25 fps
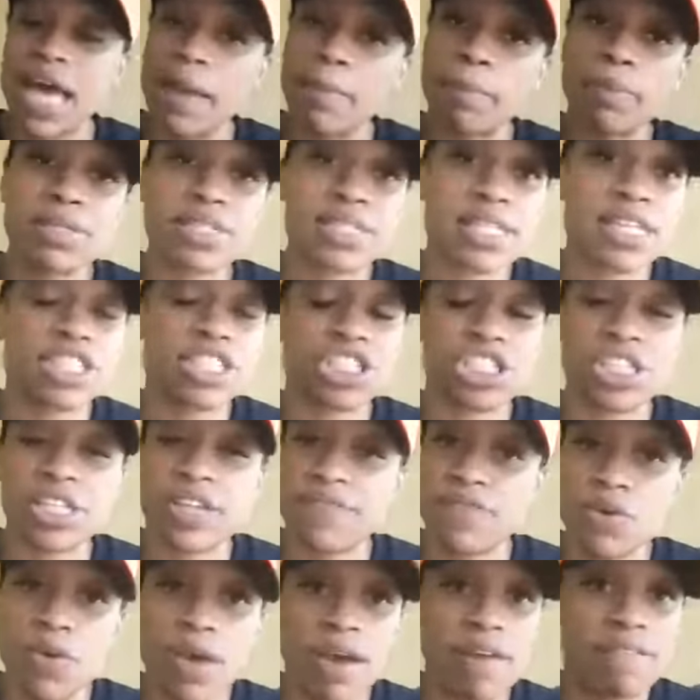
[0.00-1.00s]
hypertension
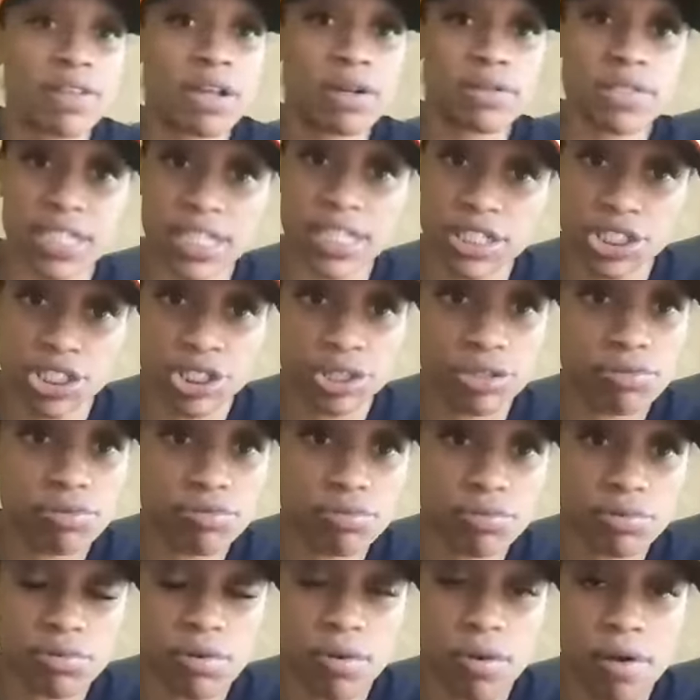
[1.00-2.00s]
if you have those
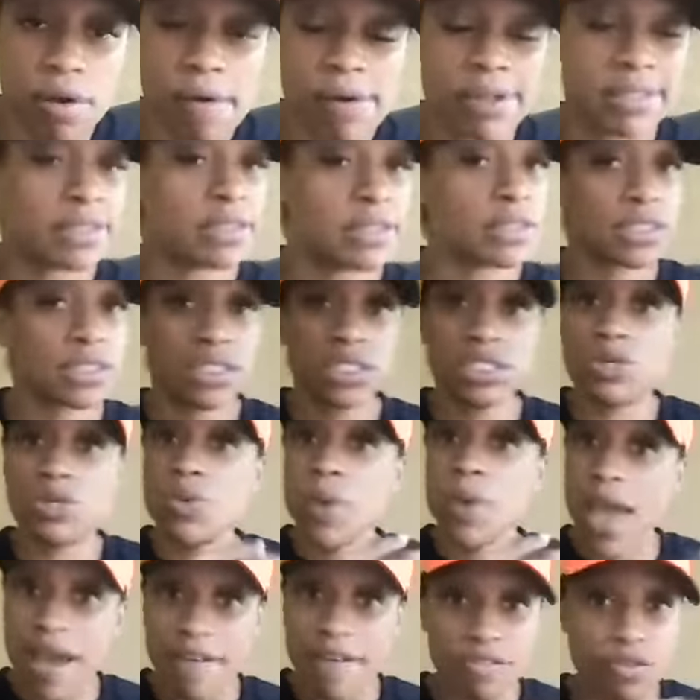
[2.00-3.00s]
issues. You
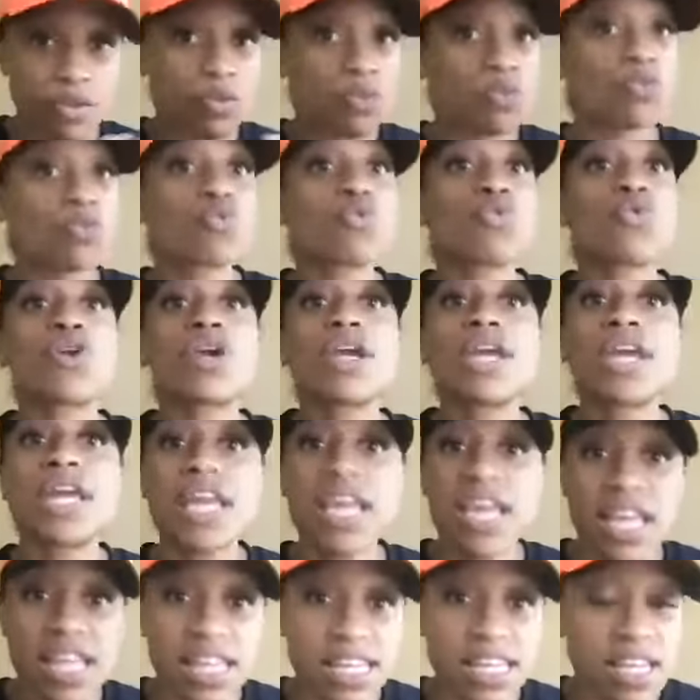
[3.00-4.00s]
have to
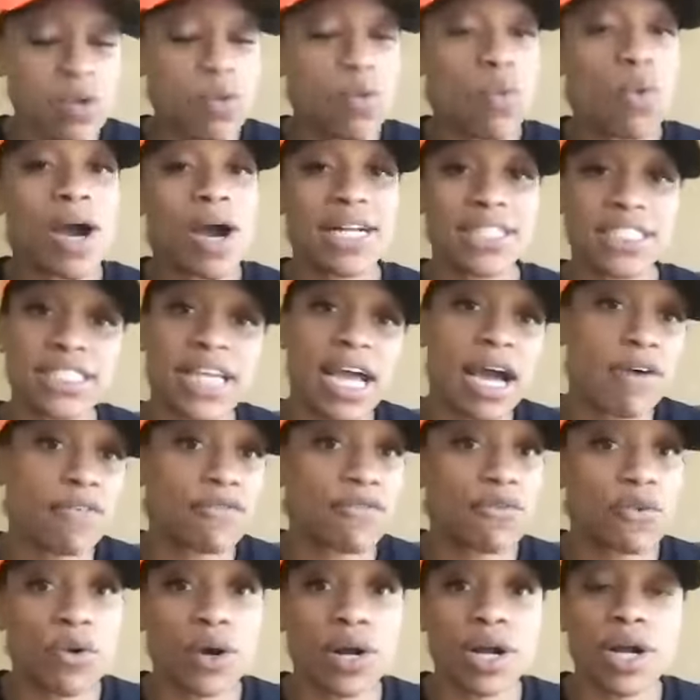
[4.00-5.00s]
really watch
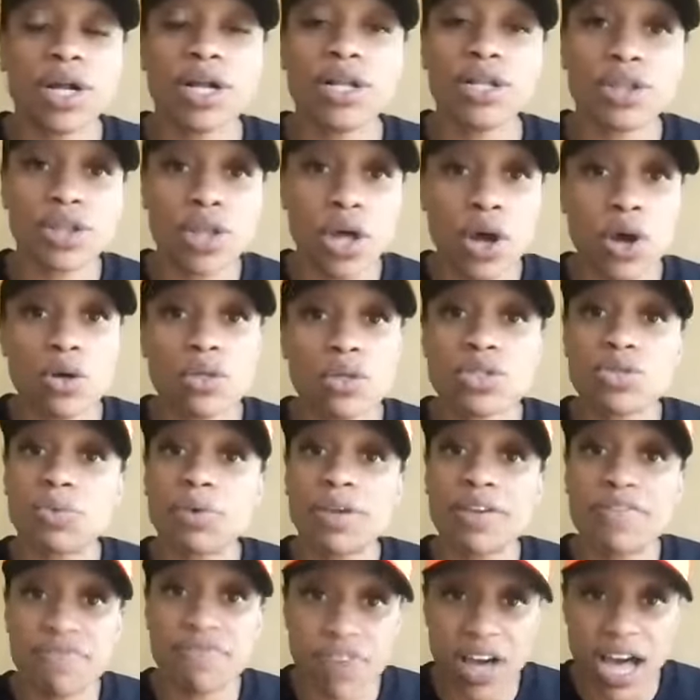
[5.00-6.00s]
out for those
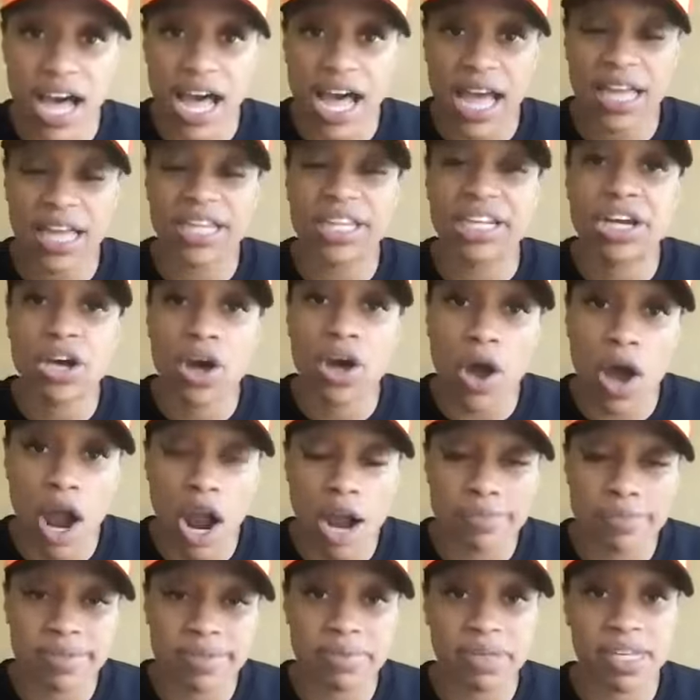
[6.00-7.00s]
refined
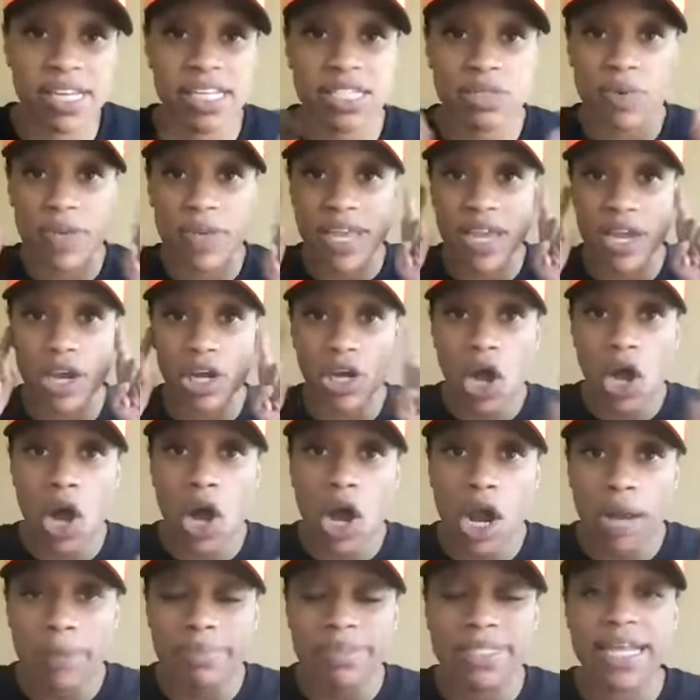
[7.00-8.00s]
carbs, because we hear
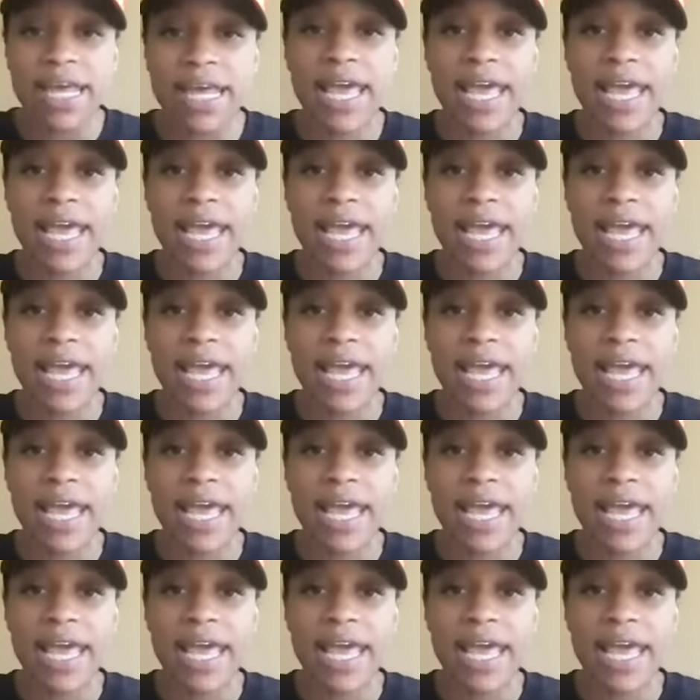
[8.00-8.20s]
carbs